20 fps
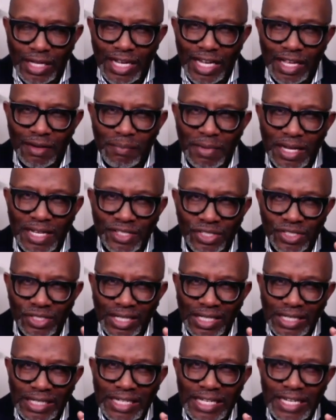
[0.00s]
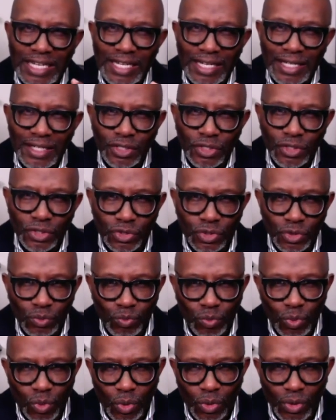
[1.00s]
it means to lean
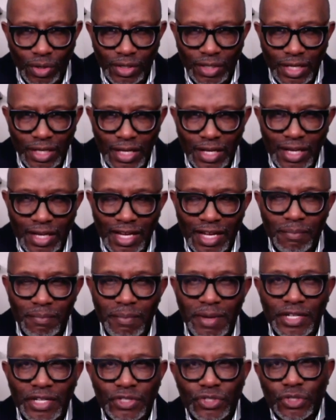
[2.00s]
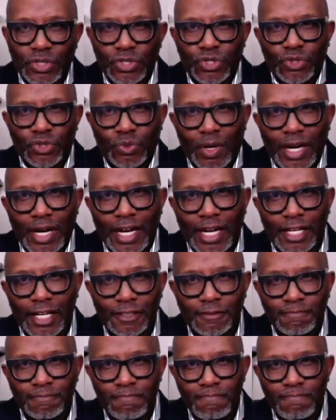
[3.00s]
toward, it means to strain.